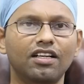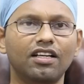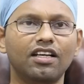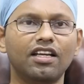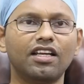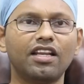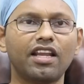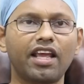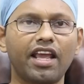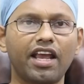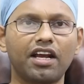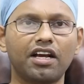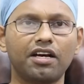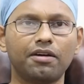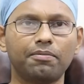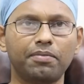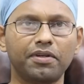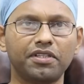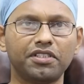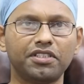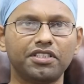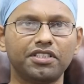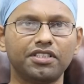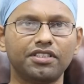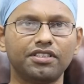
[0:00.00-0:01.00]
In younger
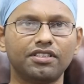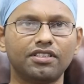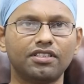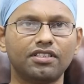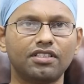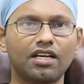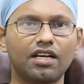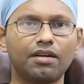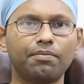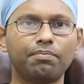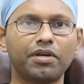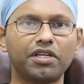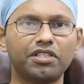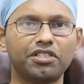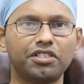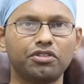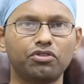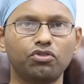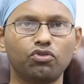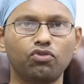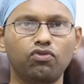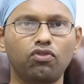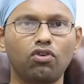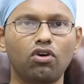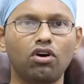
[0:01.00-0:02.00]
patients and
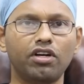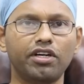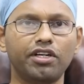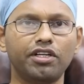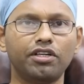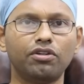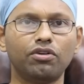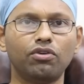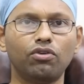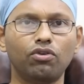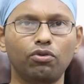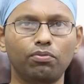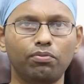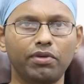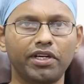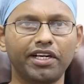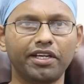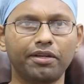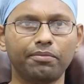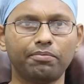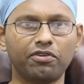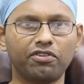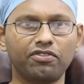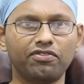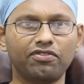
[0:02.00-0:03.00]
patients who fall into low
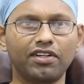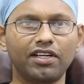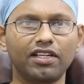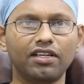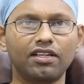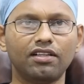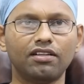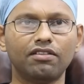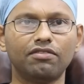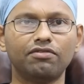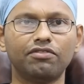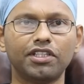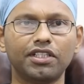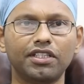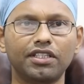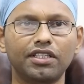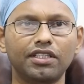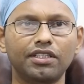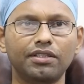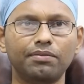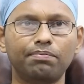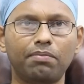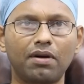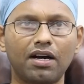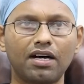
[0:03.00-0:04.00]
bleeding profile,
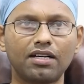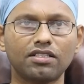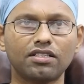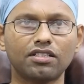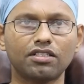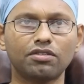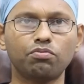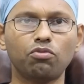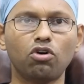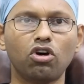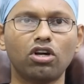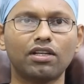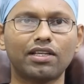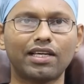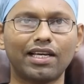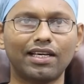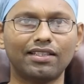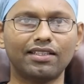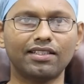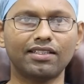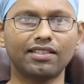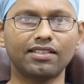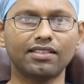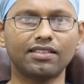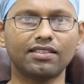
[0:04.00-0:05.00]
we pass small
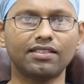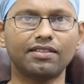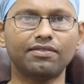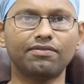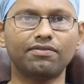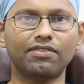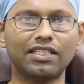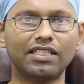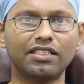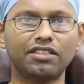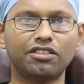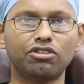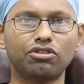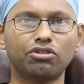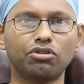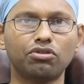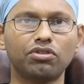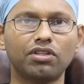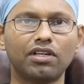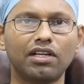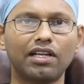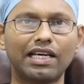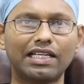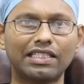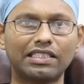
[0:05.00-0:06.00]
catheters and wires through
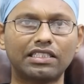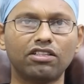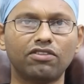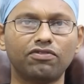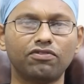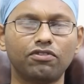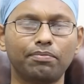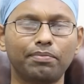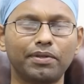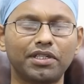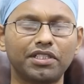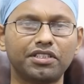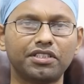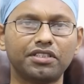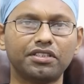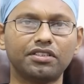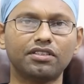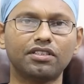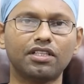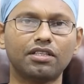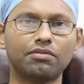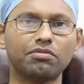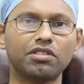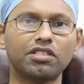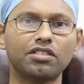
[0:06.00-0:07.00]
the legs of the
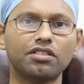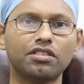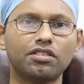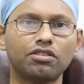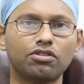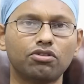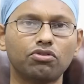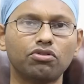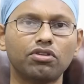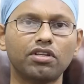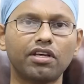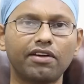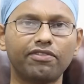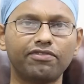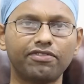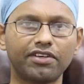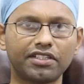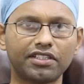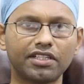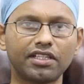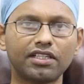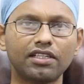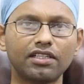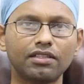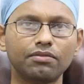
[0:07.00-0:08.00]
patient, that means through the
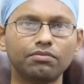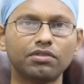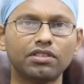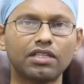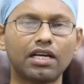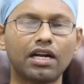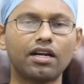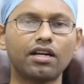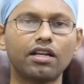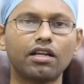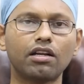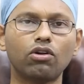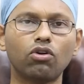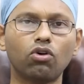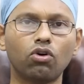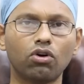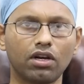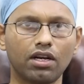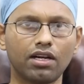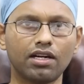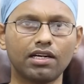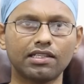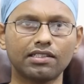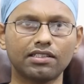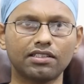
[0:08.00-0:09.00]
affected limbs, under
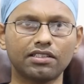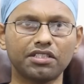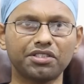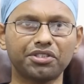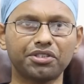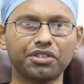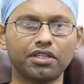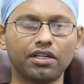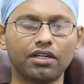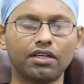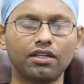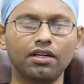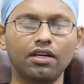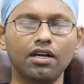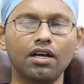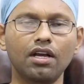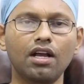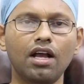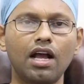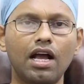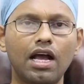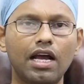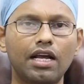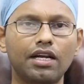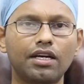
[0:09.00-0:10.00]
local anesthesia,
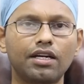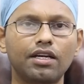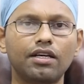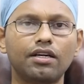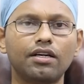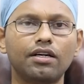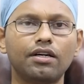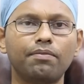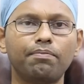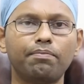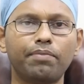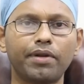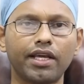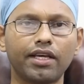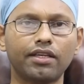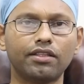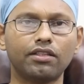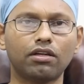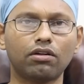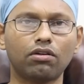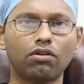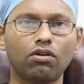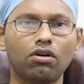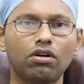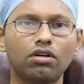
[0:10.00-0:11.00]
and uh, break
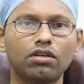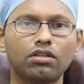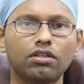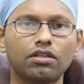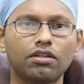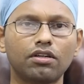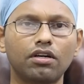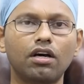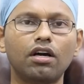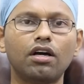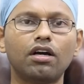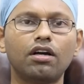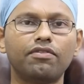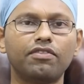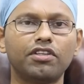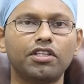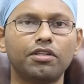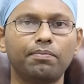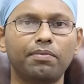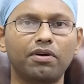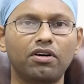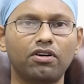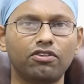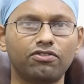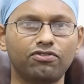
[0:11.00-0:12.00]
the clot uh, with
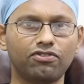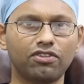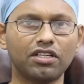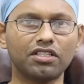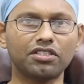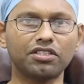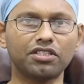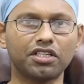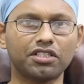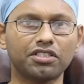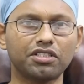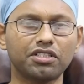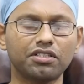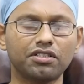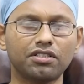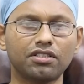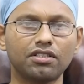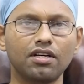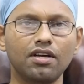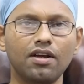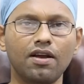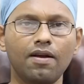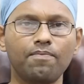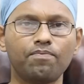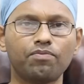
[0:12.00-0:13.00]
a powerful injection.
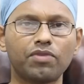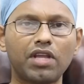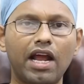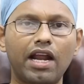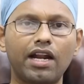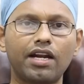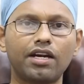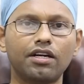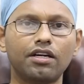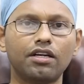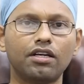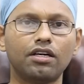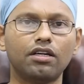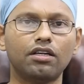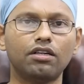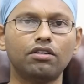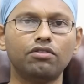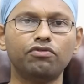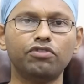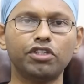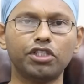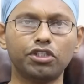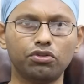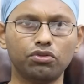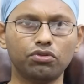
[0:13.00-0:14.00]
And
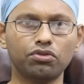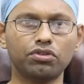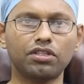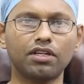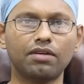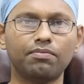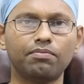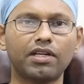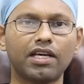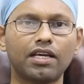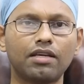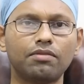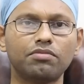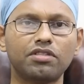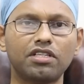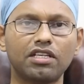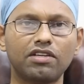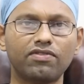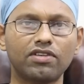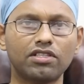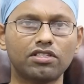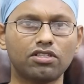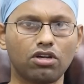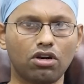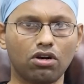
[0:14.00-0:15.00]
uh, we do sometimes
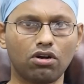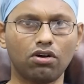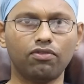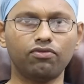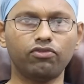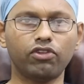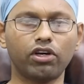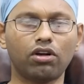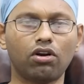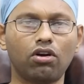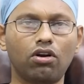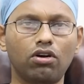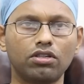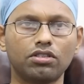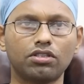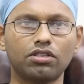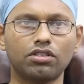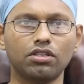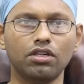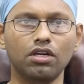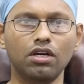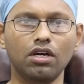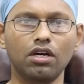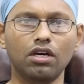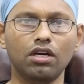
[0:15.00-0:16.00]
even sup off the
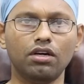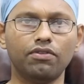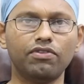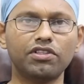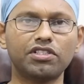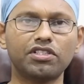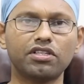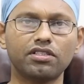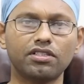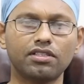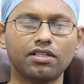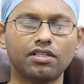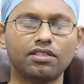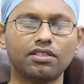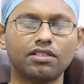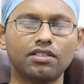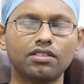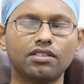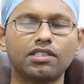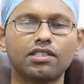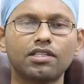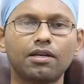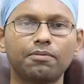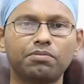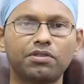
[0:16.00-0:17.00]
clots, which results
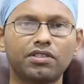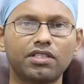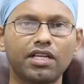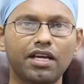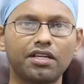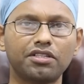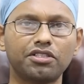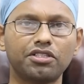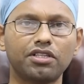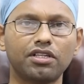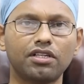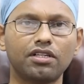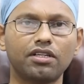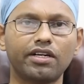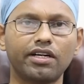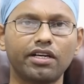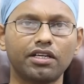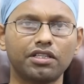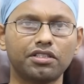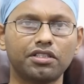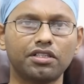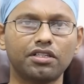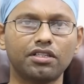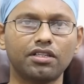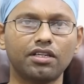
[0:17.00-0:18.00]
in substantial
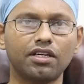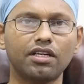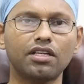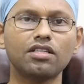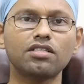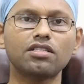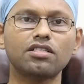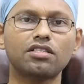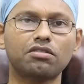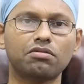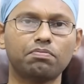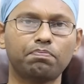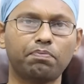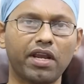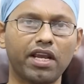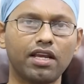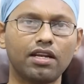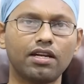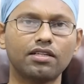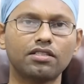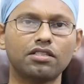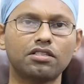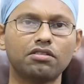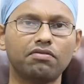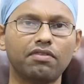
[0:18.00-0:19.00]
reduction in
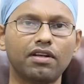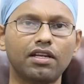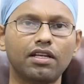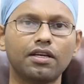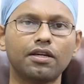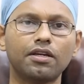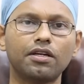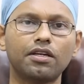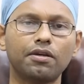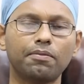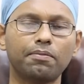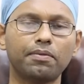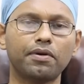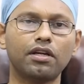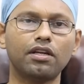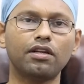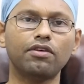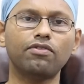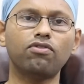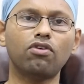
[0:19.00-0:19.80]
pain and swelling, typically